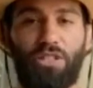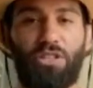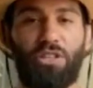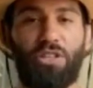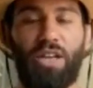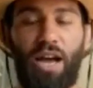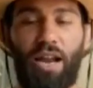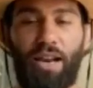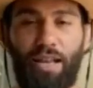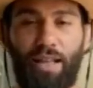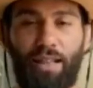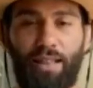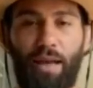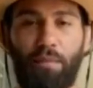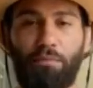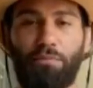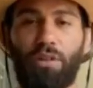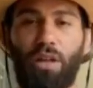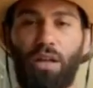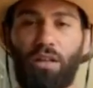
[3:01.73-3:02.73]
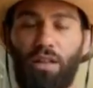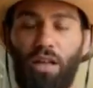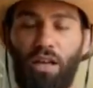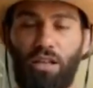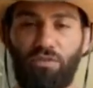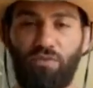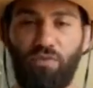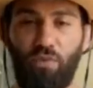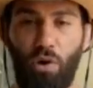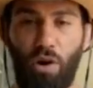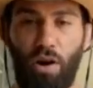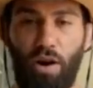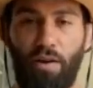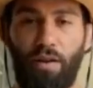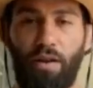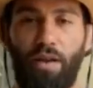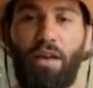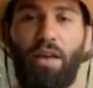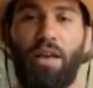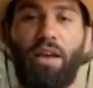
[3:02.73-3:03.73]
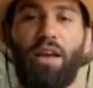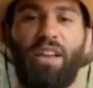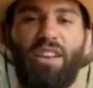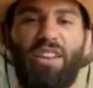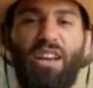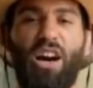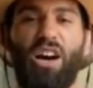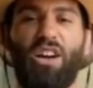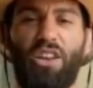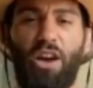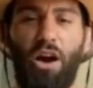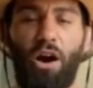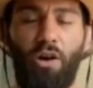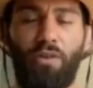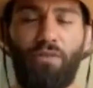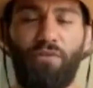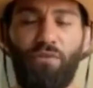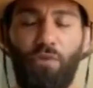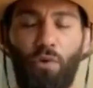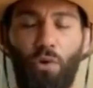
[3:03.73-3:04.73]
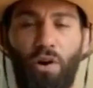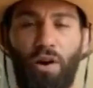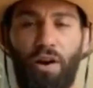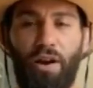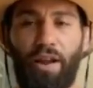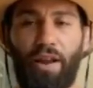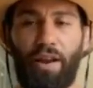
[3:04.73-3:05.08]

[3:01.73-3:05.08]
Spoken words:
and you kind of get that bloodlust for it, and you hunt for it.